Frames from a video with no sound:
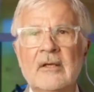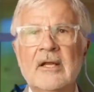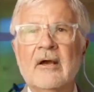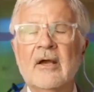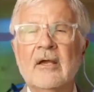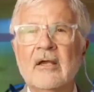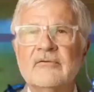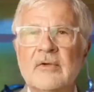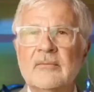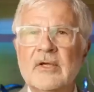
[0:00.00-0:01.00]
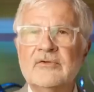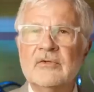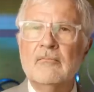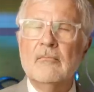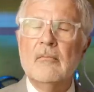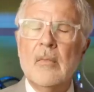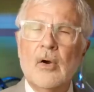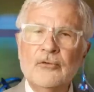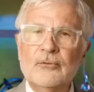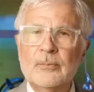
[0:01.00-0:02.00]
Now, as I mentioned,
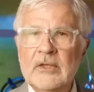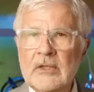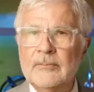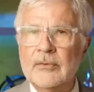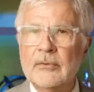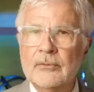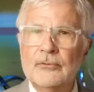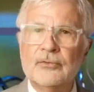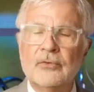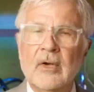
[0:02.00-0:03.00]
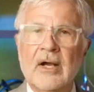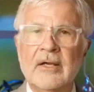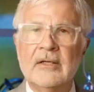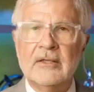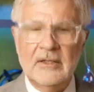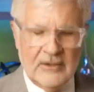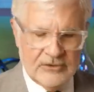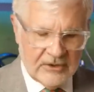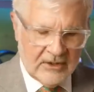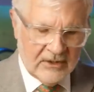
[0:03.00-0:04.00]
most people who try a
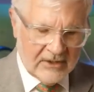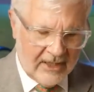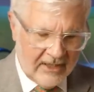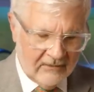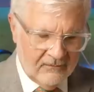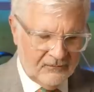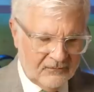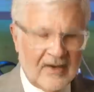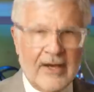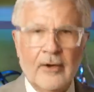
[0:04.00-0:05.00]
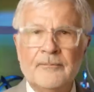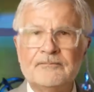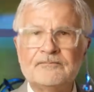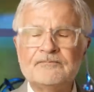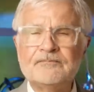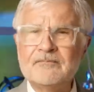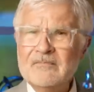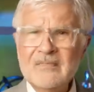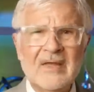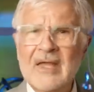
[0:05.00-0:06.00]
ketogenic diet fail.
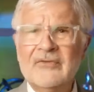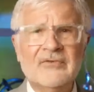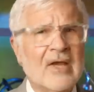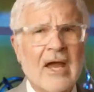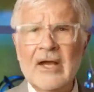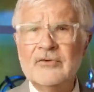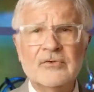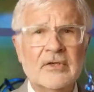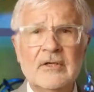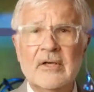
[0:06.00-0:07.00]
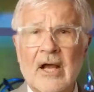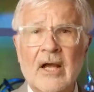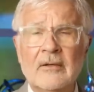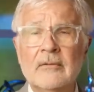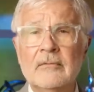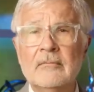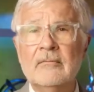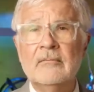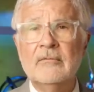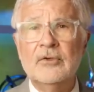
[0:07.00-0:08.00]
It's actually not
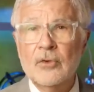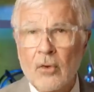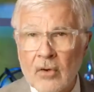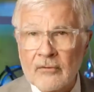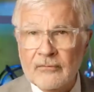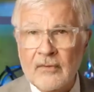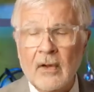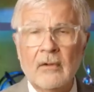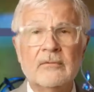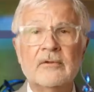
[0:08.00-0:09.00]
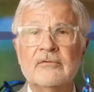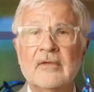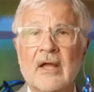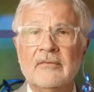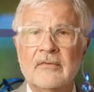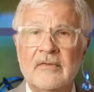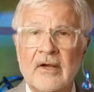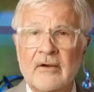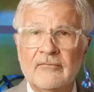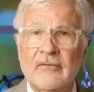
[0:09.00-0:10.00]
your fault, it's not
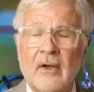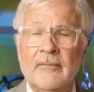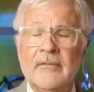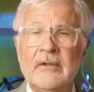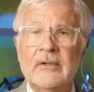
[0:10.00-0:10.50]
their fault.